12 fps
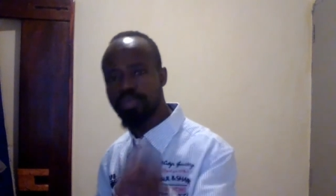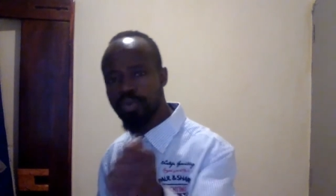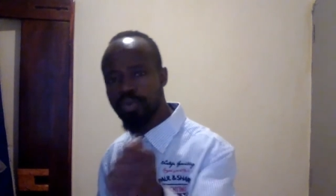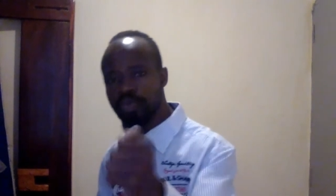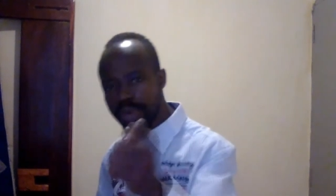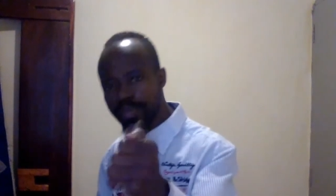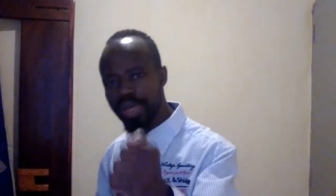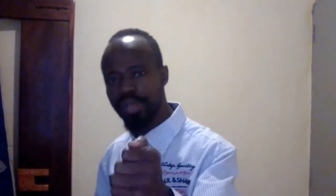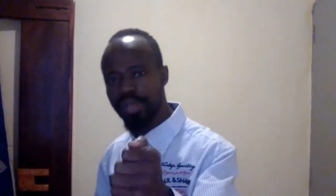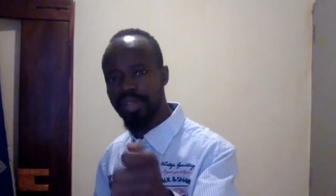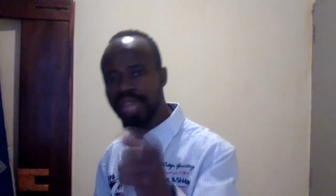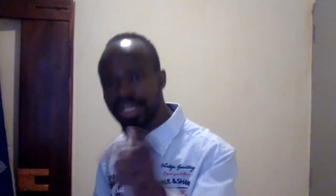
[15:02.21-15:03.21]

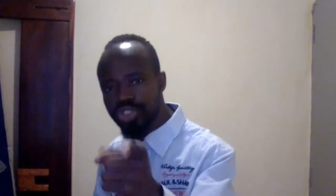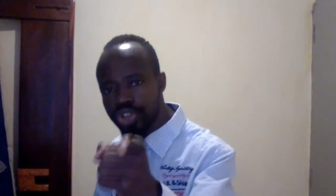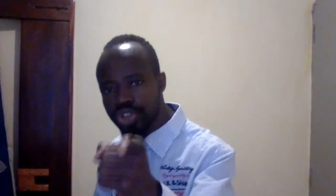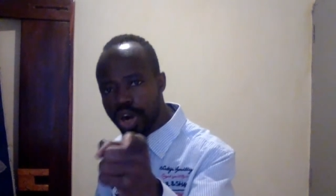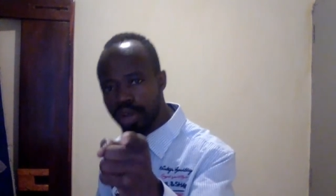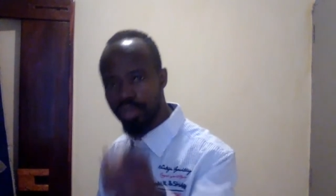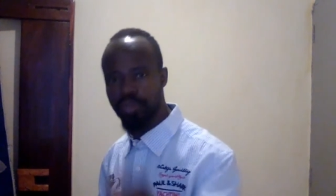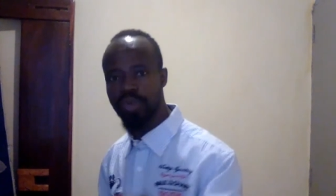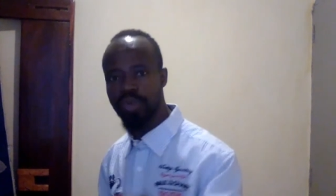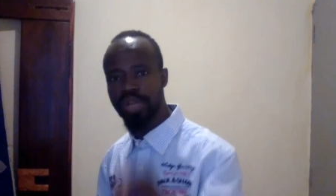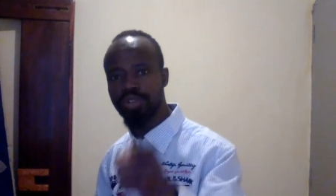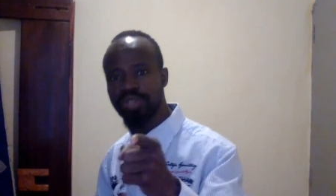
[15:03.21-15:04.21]
women, that's wrong.
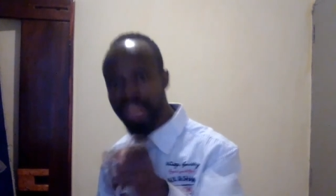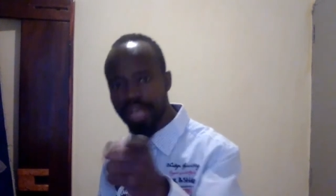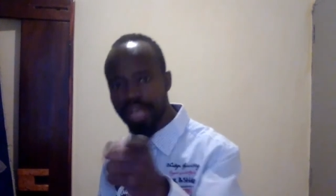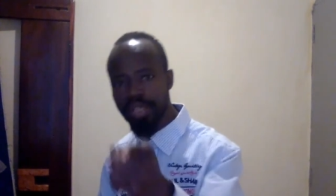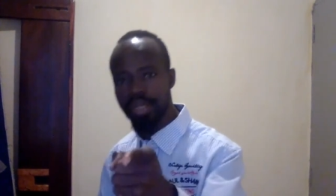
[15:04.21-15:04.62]
When you tell